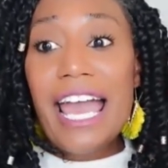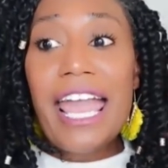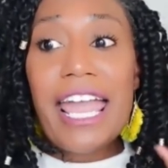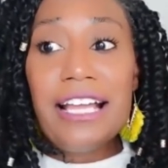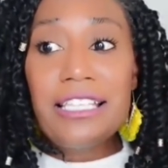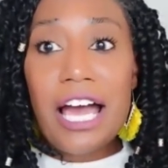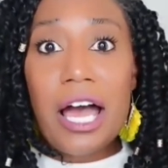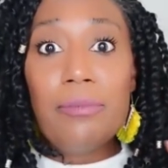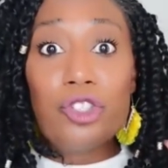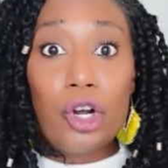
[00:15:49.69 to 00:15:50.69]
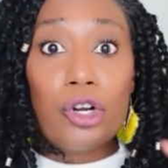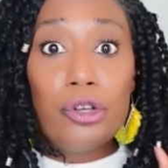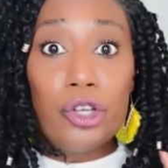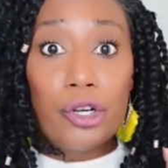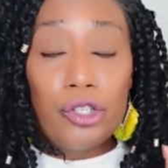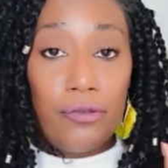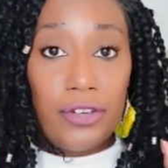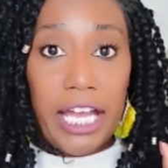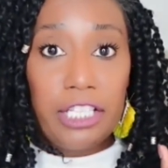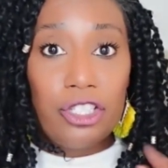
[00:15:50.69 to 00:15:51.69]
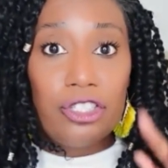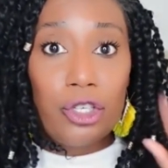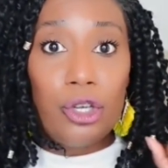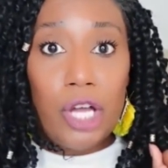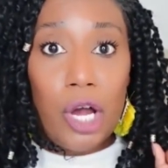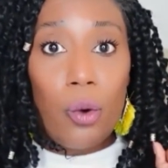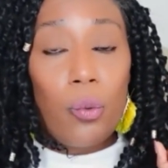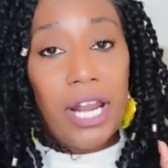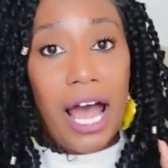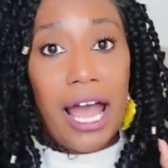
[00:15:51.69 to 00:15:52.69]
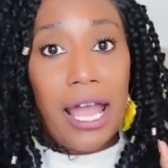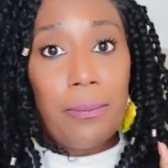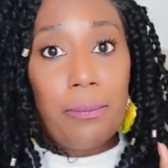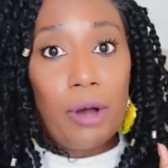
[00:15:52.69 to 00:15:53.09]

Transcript: and turn on your notifications so you know when I